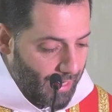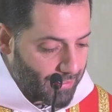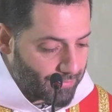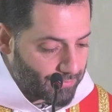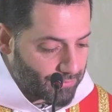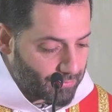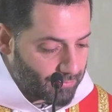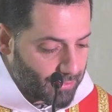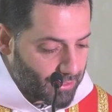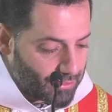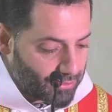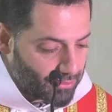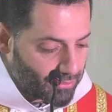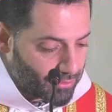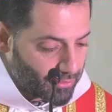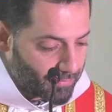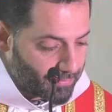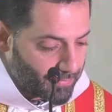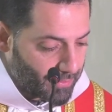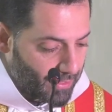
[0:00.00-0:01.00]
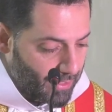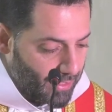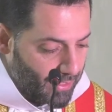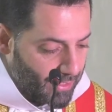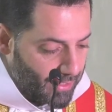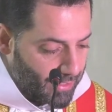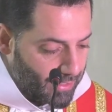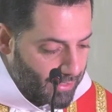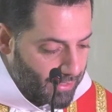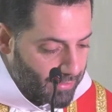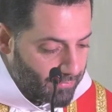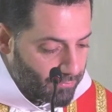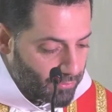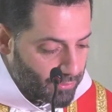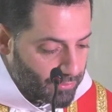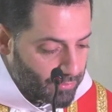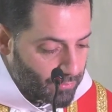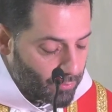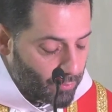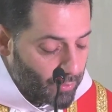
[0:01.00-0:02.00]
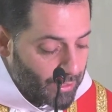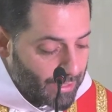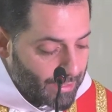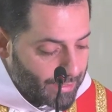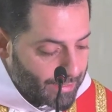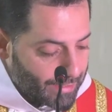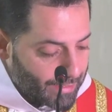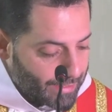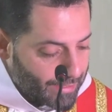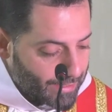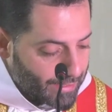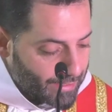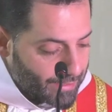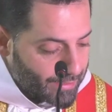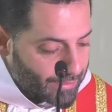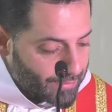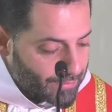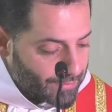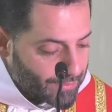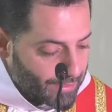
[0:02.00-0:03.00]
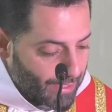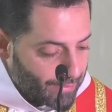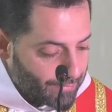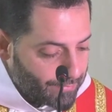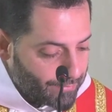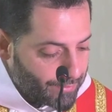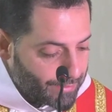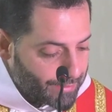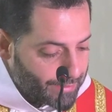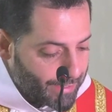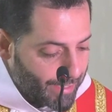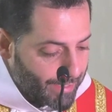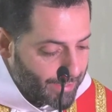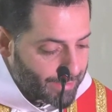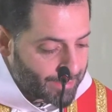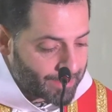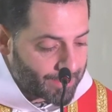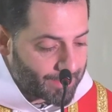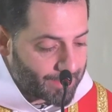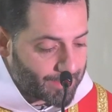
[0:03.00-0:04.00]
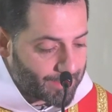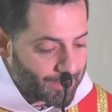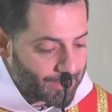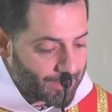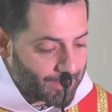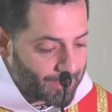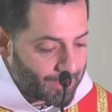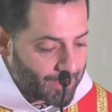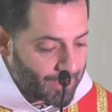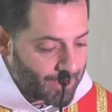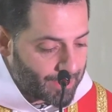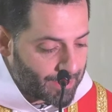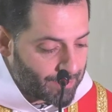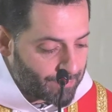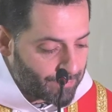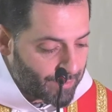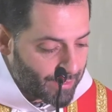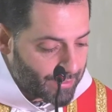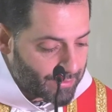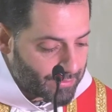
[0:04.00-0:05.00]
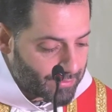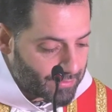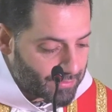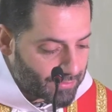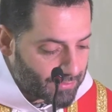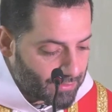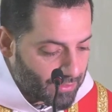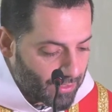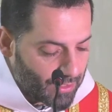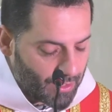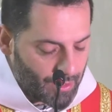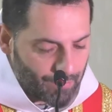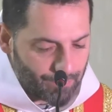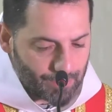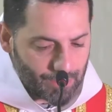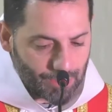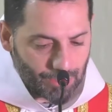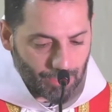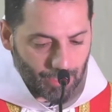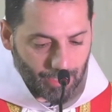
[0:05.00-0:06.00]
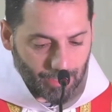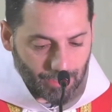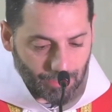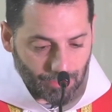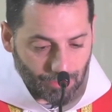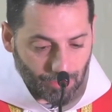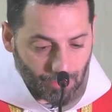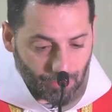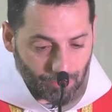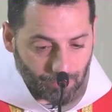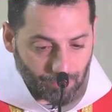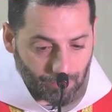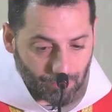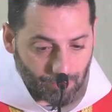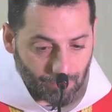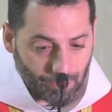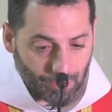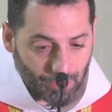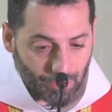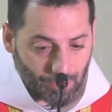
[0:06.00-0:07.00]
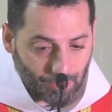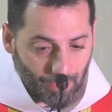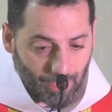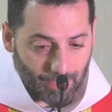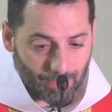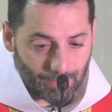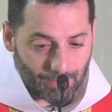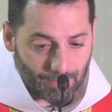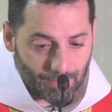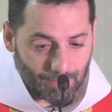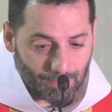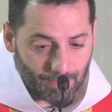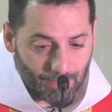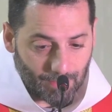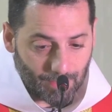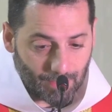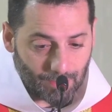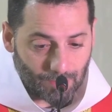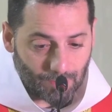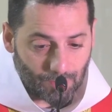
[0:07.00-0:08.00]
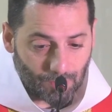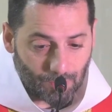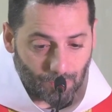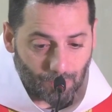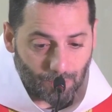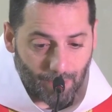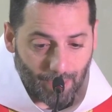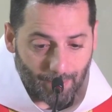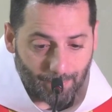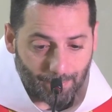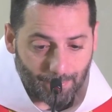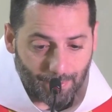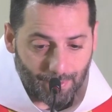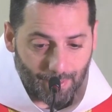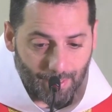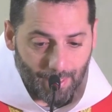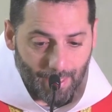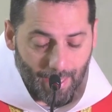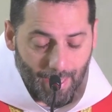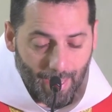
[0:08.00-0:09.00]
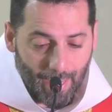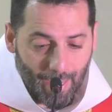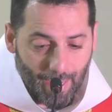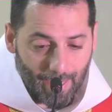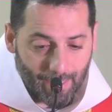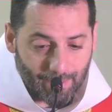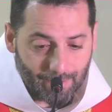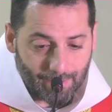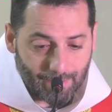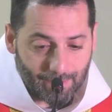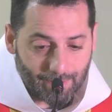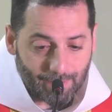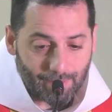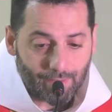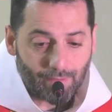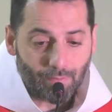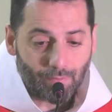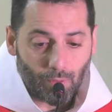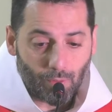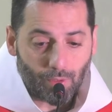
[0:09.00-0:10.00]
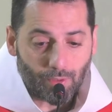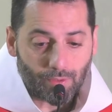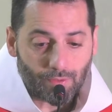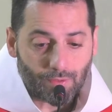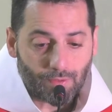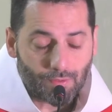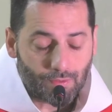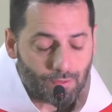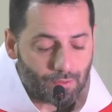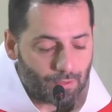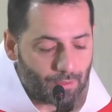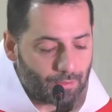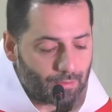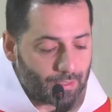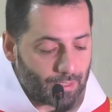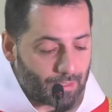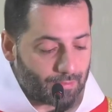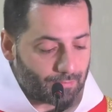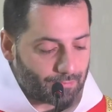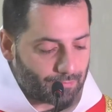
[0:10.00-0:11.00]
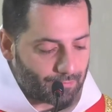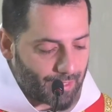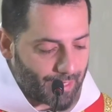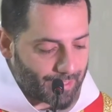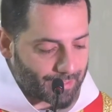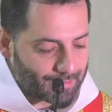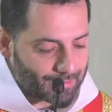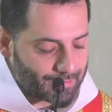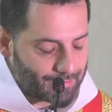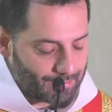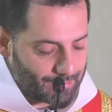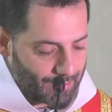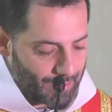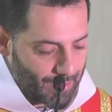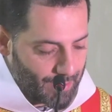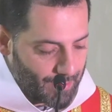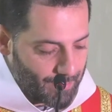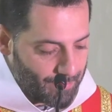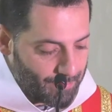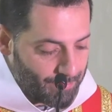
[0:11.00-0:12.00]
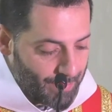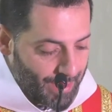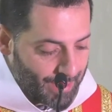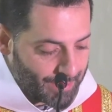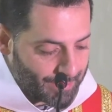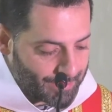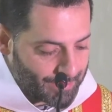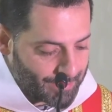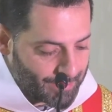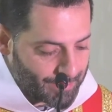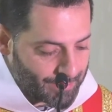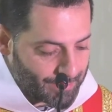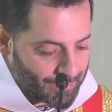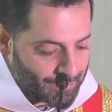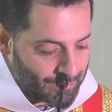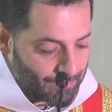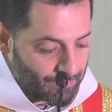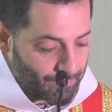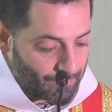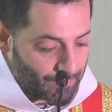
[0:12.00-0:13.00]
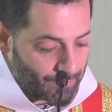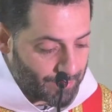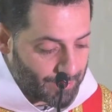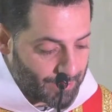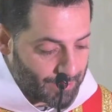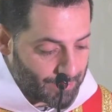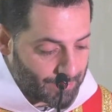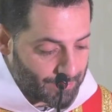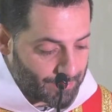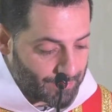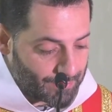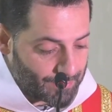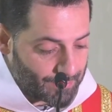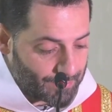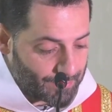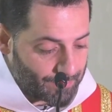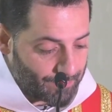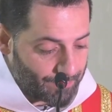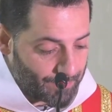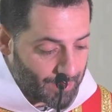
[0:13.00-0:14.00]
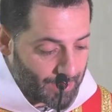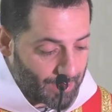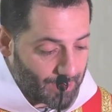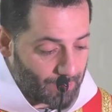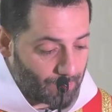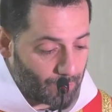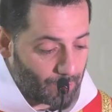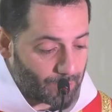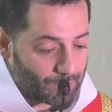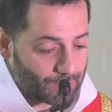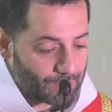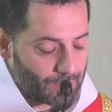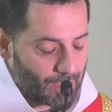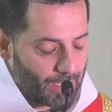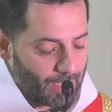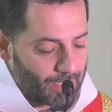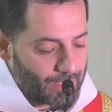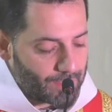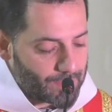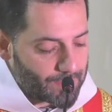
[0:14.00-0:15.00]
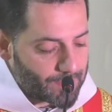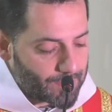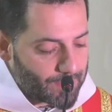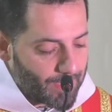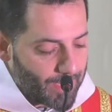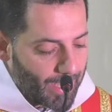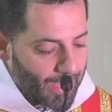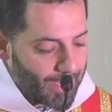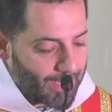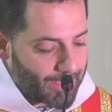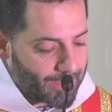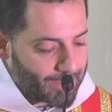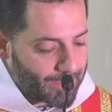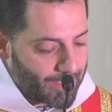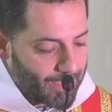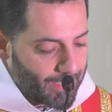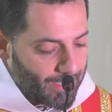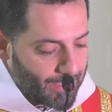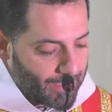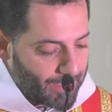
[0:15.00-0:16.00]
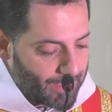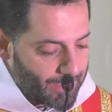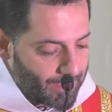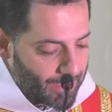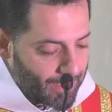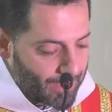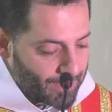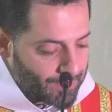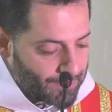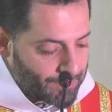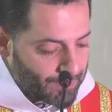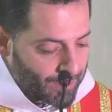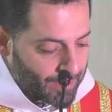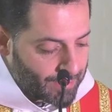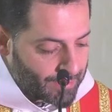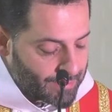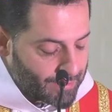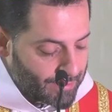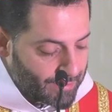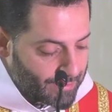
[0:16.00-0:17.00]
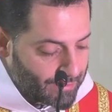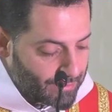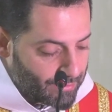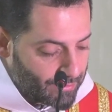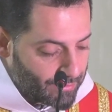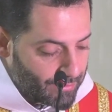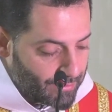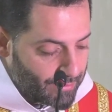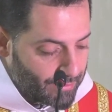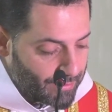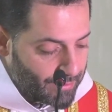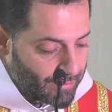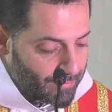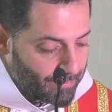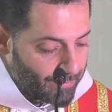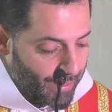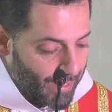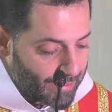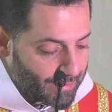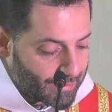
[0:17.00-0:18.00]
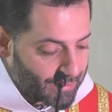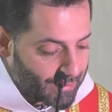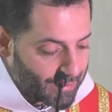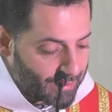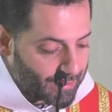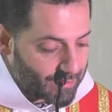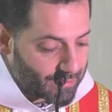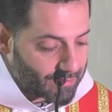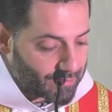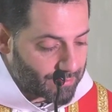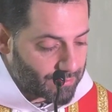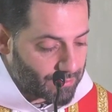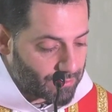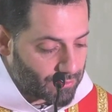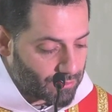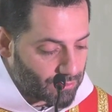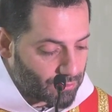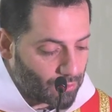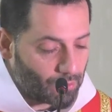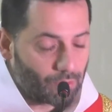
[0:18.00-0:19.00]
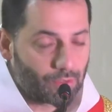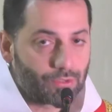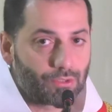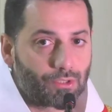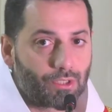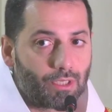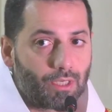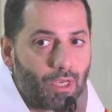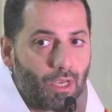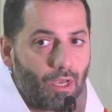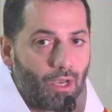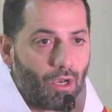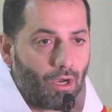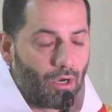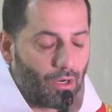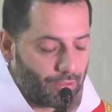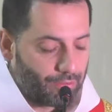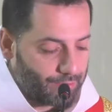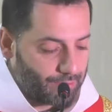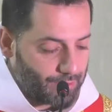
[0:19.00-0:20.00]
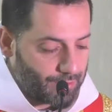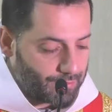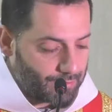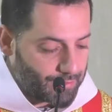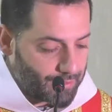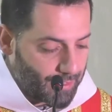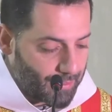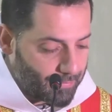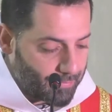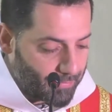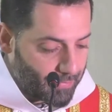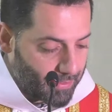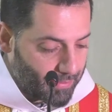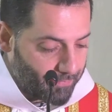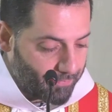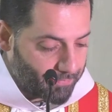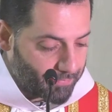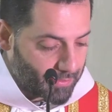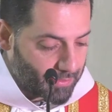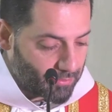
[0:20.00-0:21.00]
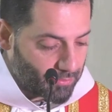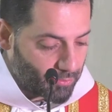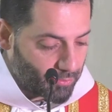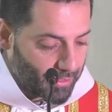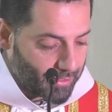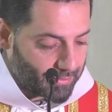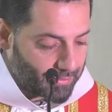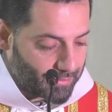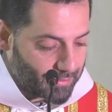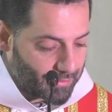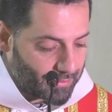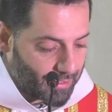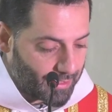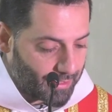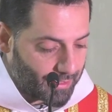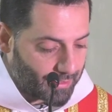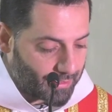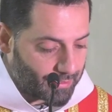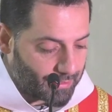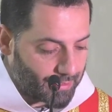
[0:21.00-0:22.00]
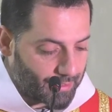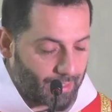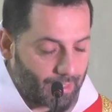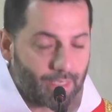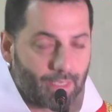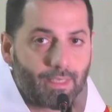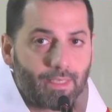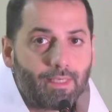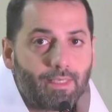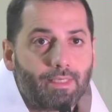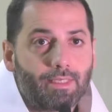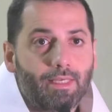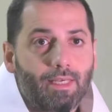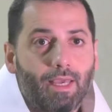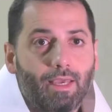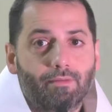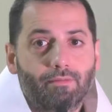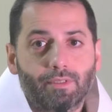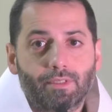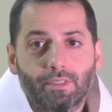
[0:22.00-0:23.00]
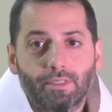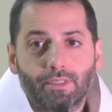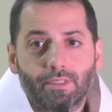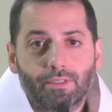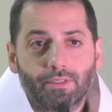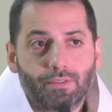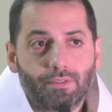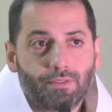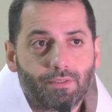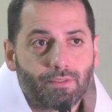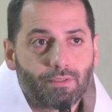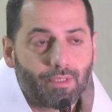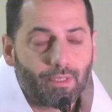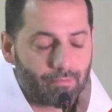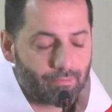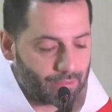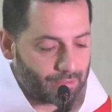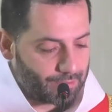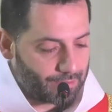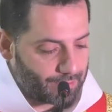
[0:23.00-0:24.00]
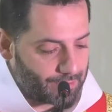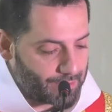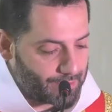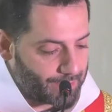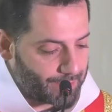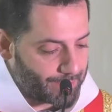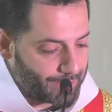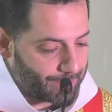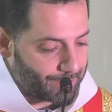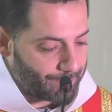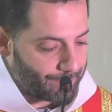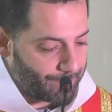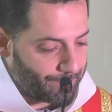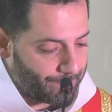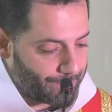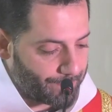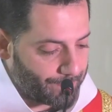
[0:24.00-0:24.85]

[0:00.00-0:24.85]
as bishop, he would willingly suffer death in defense of the Church of Christ. He stood up and was, in fact, martyred for this. He was slain in his cathedral by the king's soldier on December 29, 1170.